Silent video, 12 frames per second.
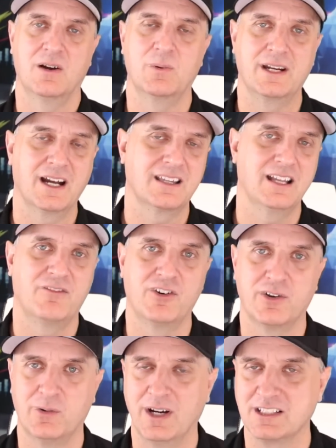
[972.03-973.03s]
We got that for
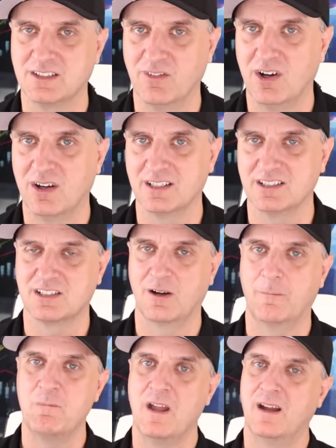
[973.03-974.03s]
the rest of August.
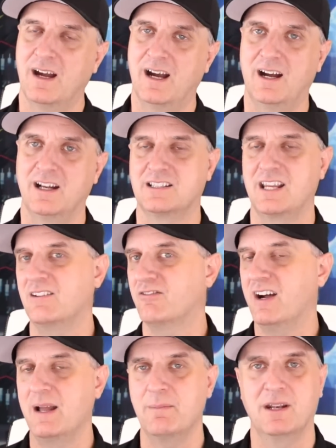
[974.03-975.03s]
So take
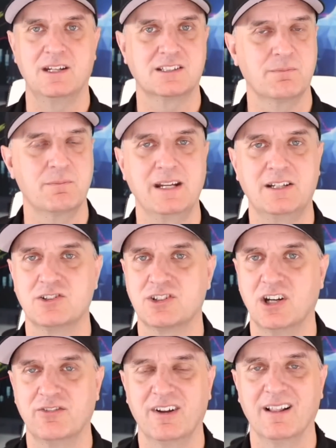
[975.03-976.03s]
5 minutes, make
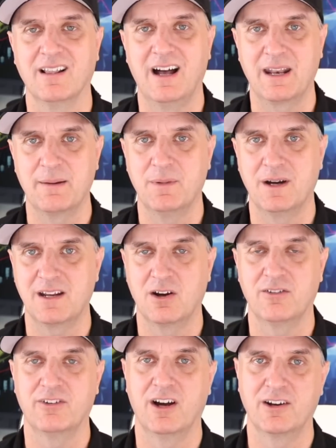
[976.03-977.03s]
yourself a lot of money
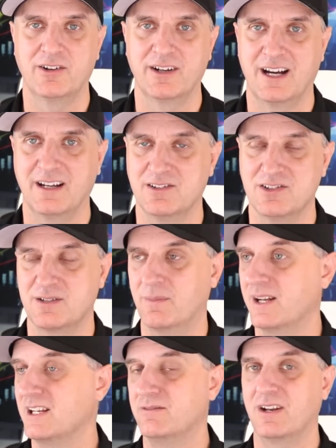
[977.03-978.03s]
off $100. You
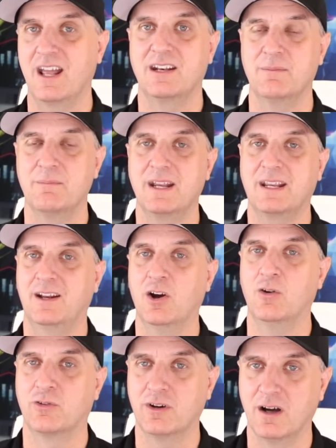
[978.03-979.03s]
might even end up making
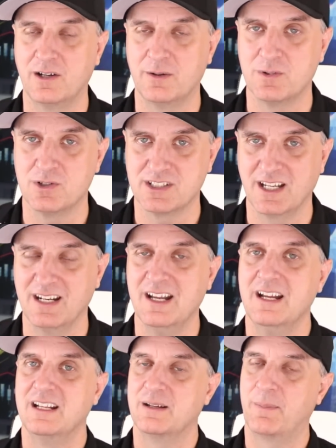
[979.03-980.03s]
over 100%,
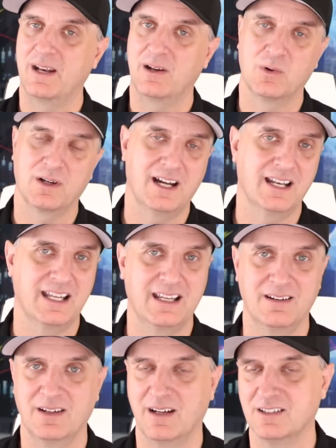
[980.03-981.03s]
depending on what kind
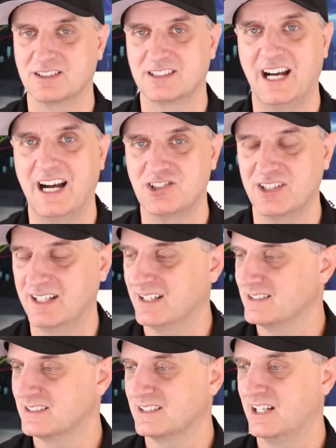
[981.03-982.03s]
of stocks you
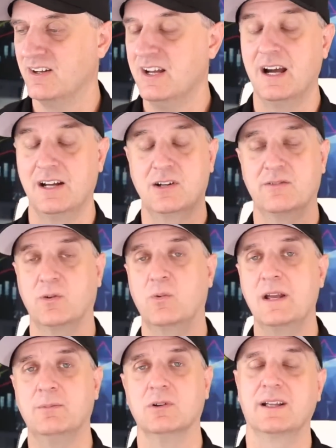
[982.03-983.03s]
get and stuff. I do have the
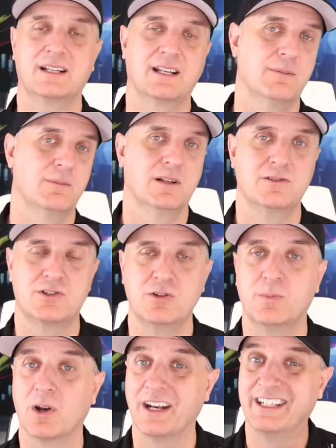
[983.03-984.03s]
Webull link down below
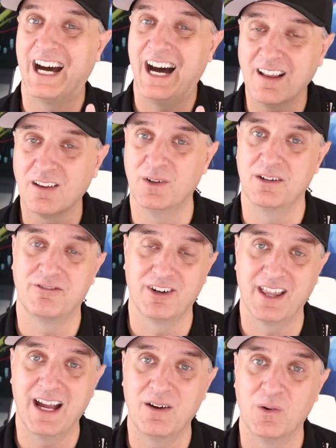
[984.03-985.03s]
too. Put $1 in for
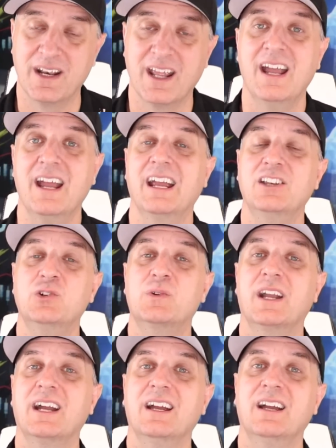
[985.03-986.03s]
that one, and you
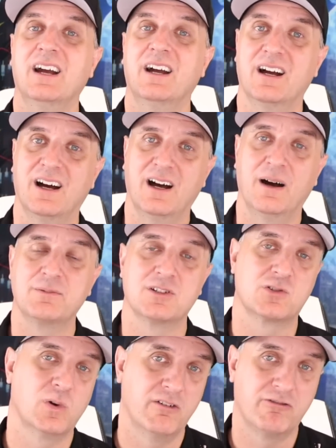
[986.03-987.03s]
get up to
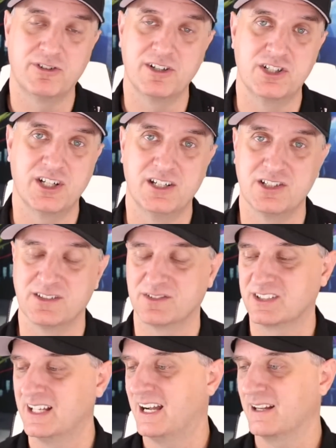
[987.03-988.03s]
12 free shares of
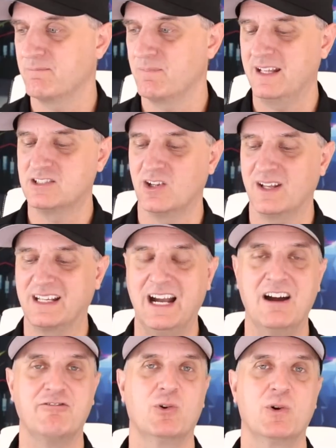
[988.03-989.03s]
stock. That's all I
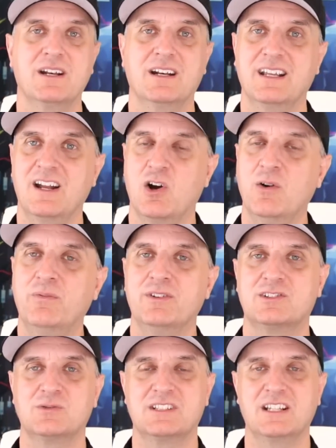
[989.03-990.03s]
got for you today. Hope
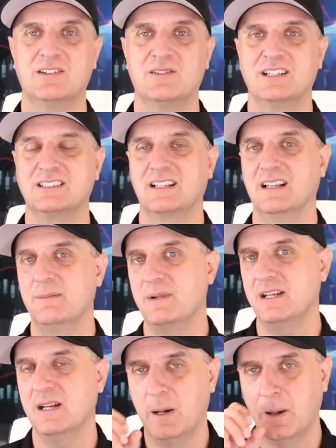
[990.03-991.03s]
this was interesting. Let
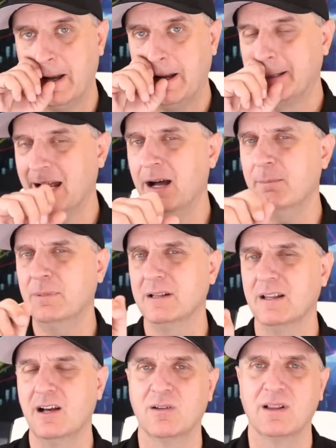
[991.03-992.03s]
me know down
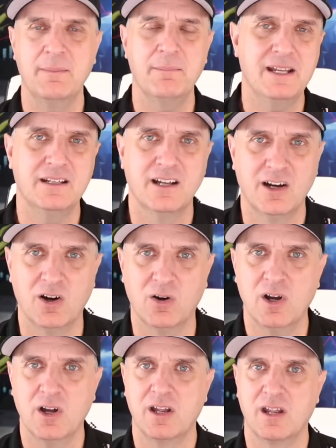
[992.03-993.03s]
below. Let me
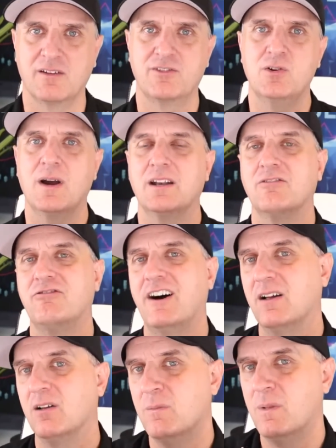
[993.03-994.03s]
know if you had to
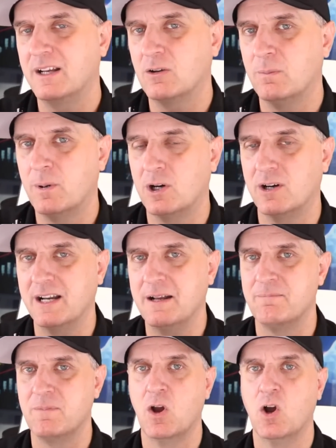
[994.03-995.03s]
follow Michael Burry